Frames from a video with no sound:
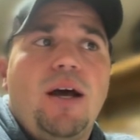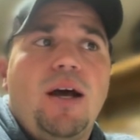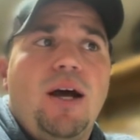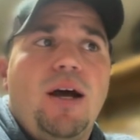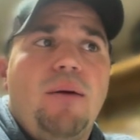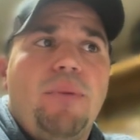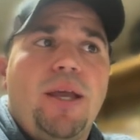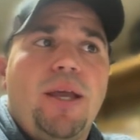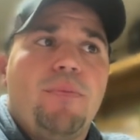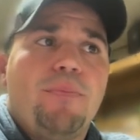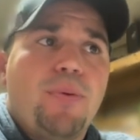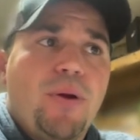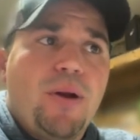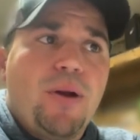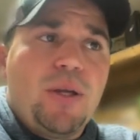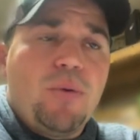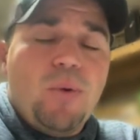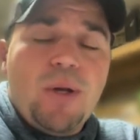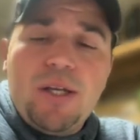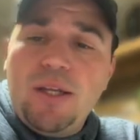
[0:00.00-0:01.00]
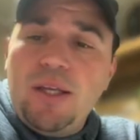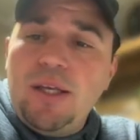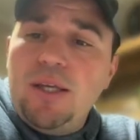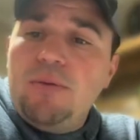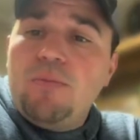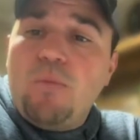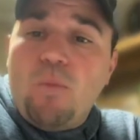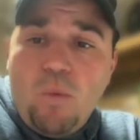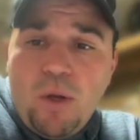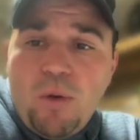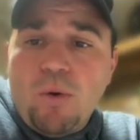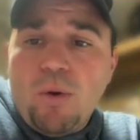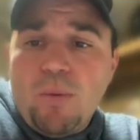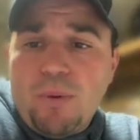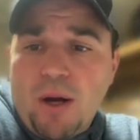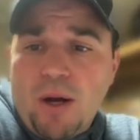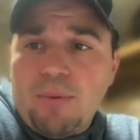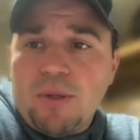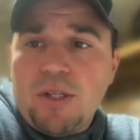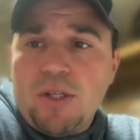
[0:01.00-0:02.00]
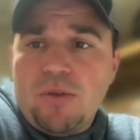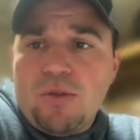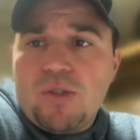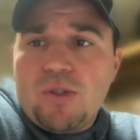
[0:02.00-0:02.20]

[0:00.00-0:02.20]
and pretty windy, we will probably do